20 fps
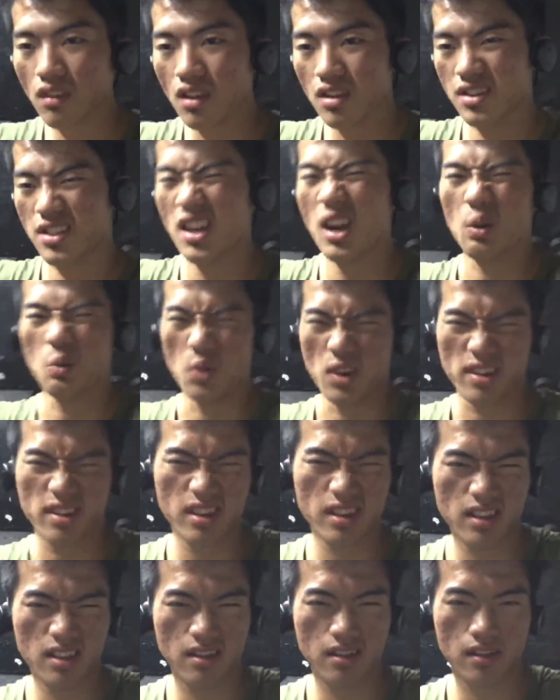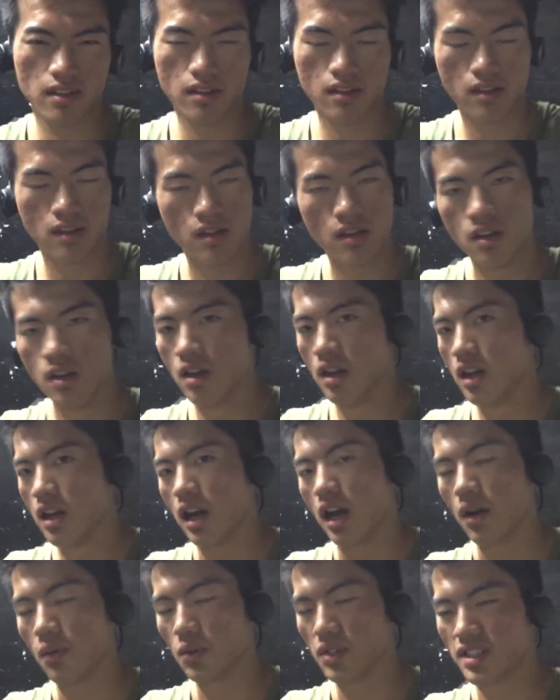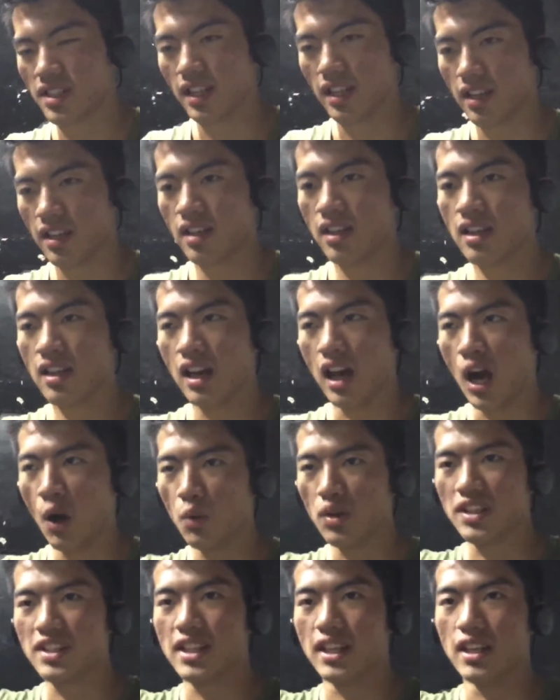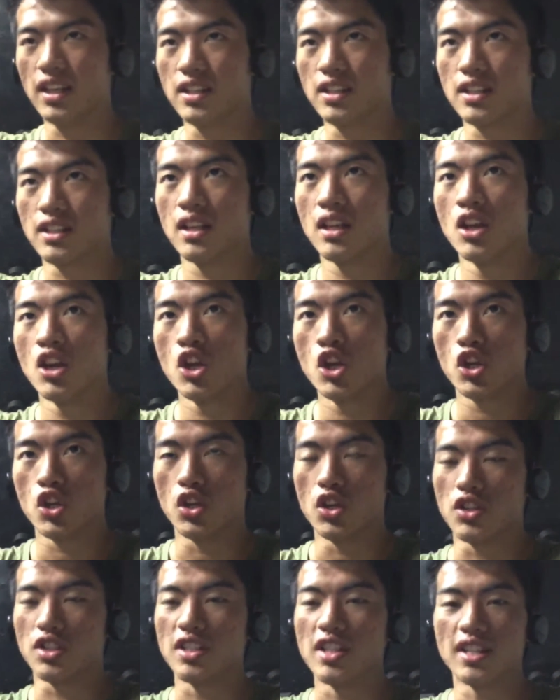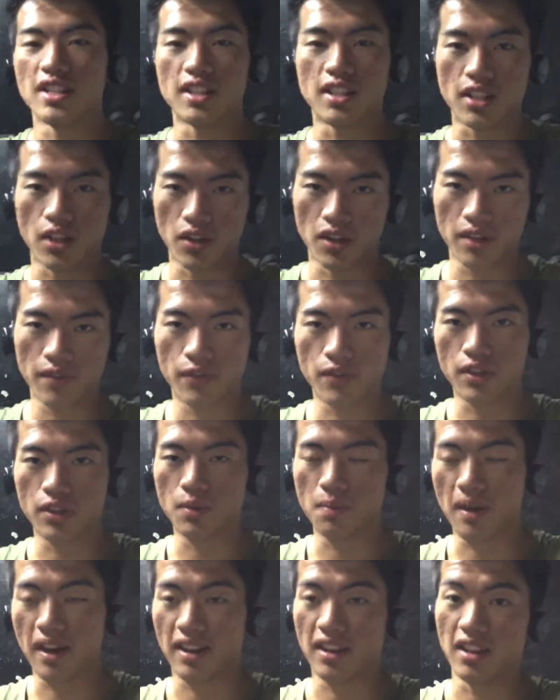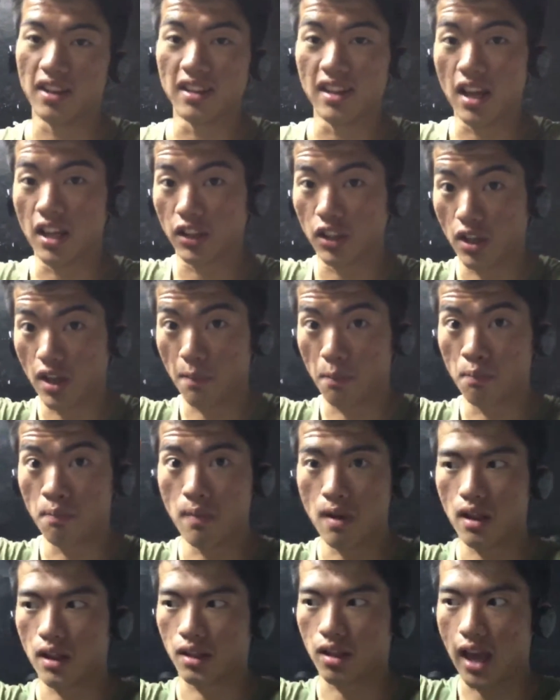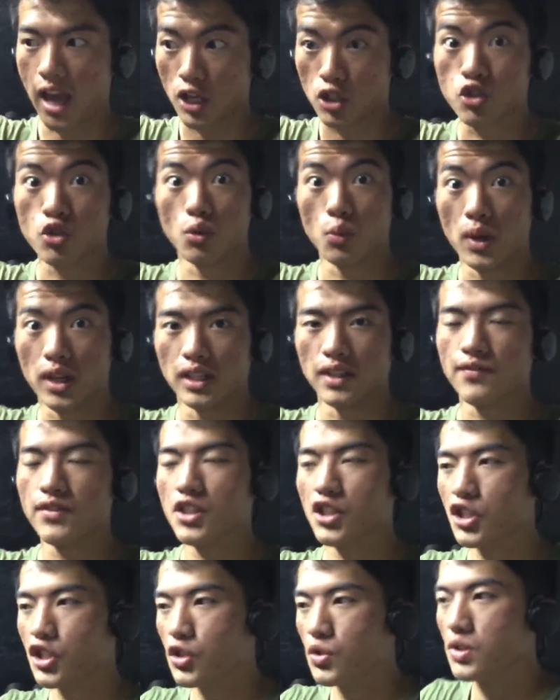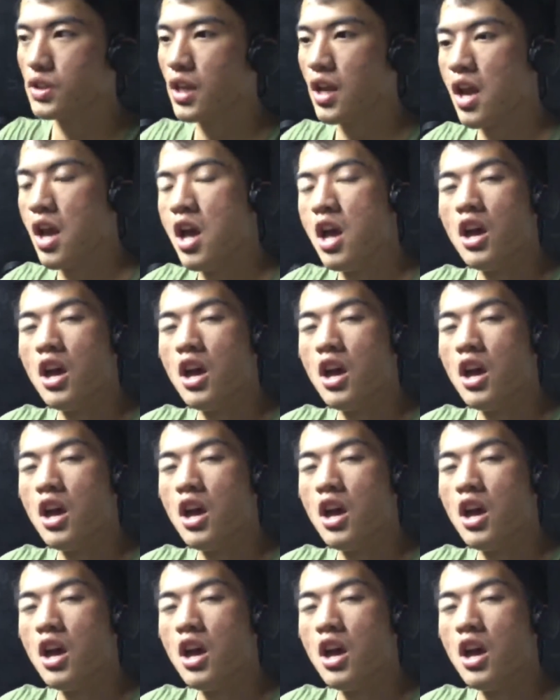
It's not worth it. I wouldn't say it's necessary for you to buy the actual weightlifting shoes.